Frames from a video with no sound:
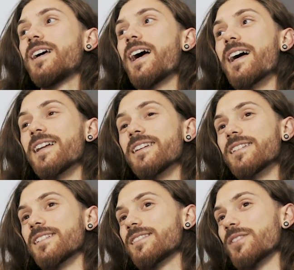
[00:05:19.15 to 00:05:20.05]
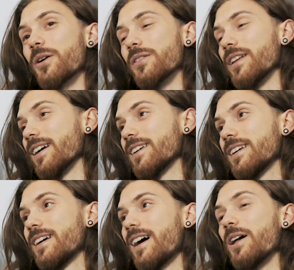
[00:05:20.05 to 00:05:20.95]
And so like
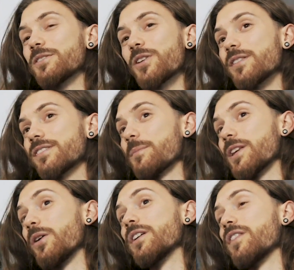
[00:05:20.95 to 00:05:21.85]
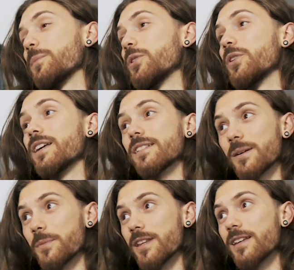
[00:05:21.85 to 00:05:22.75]
I'll turn something on if I'm cooking
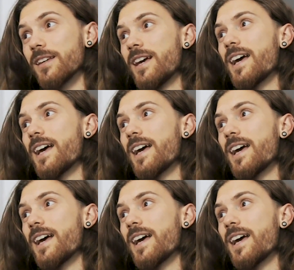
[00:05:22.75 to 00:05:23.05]
something,